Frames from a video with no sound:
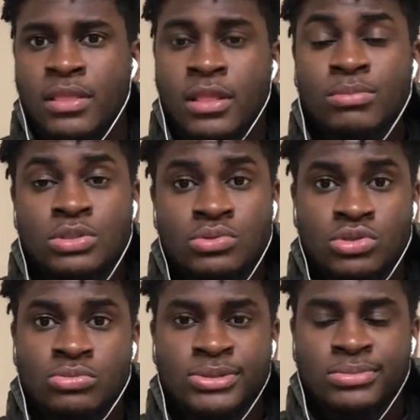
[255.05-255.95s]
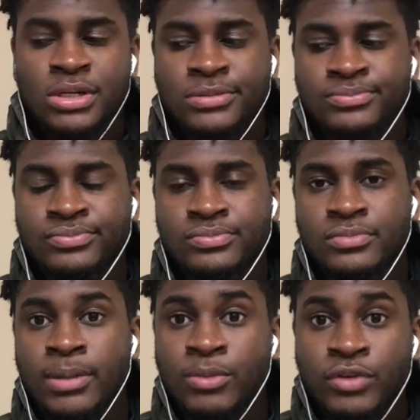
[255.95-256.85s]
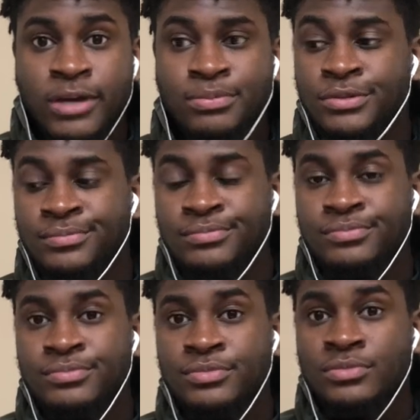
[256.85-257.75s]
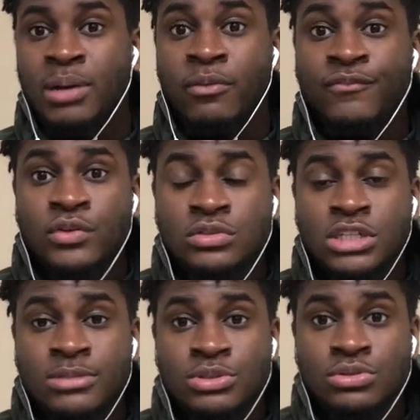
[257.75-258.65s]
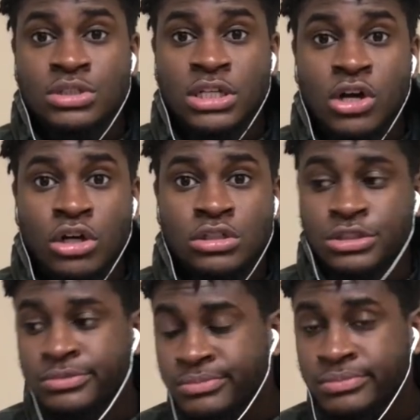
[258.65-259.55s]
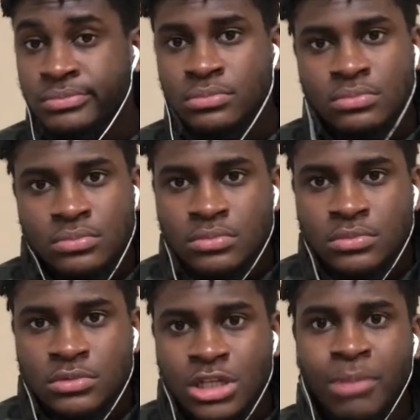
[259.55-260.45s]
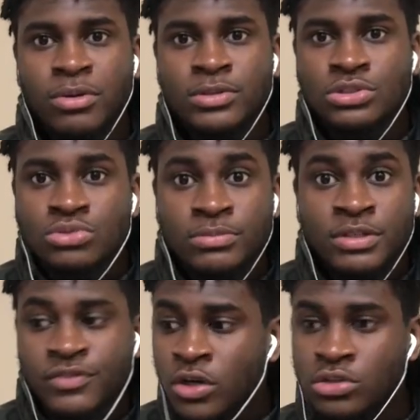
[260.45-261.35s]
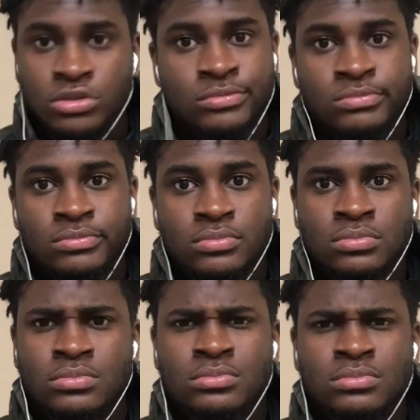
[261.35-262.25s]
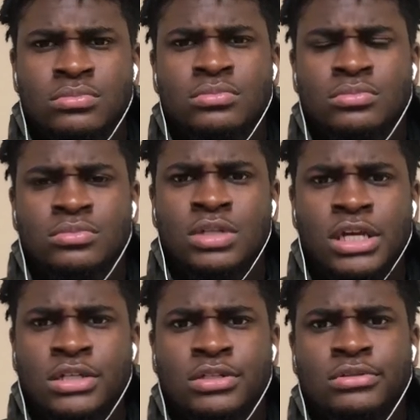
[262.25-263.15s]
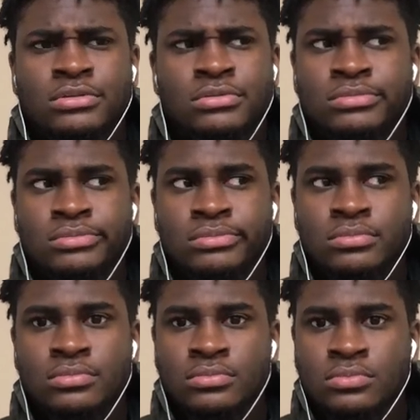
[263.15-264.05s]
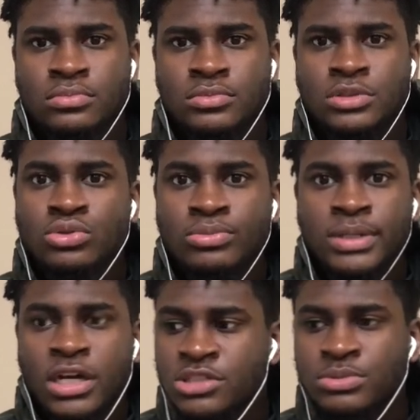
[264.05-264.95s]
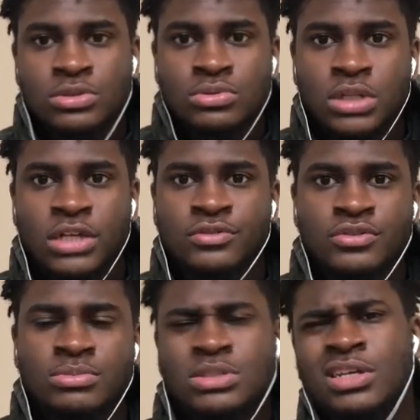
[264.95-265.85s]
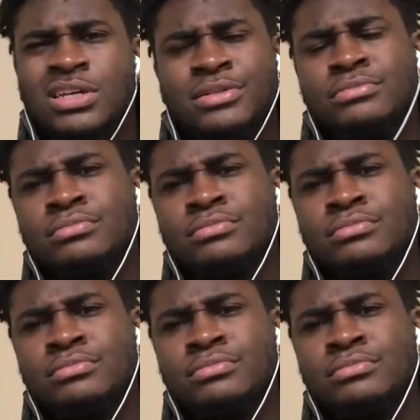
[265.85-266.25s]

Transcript: i'm a youtuber bro i'm a rapper i'm a full-time student in college I'm a soon to be father. Like, soon to be husband too. Like, you feel me? Like,